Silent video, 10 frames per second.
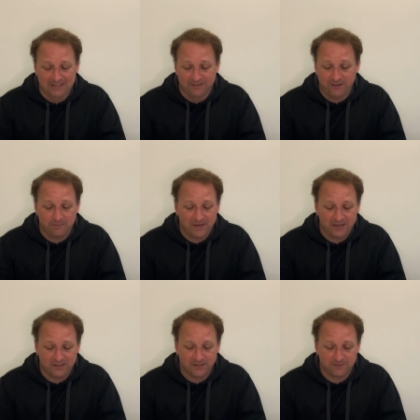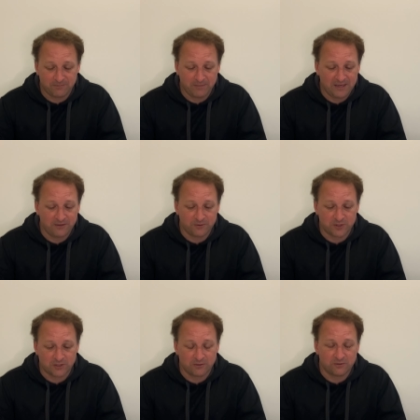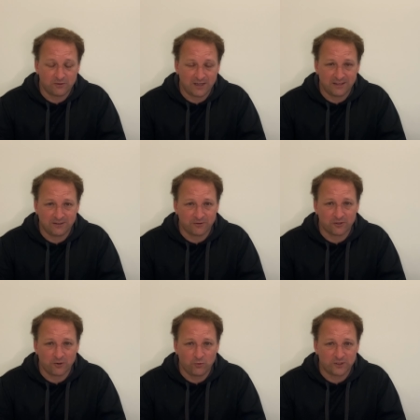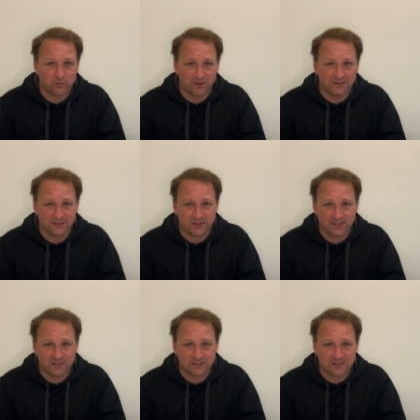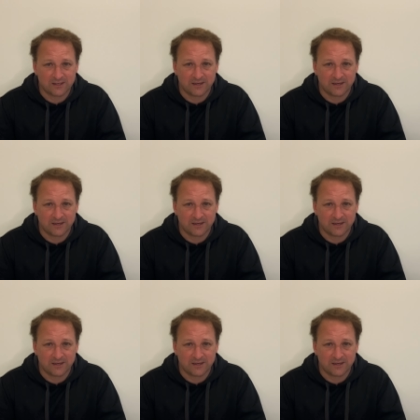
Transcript: There are many different menus, so I don't know which one this is.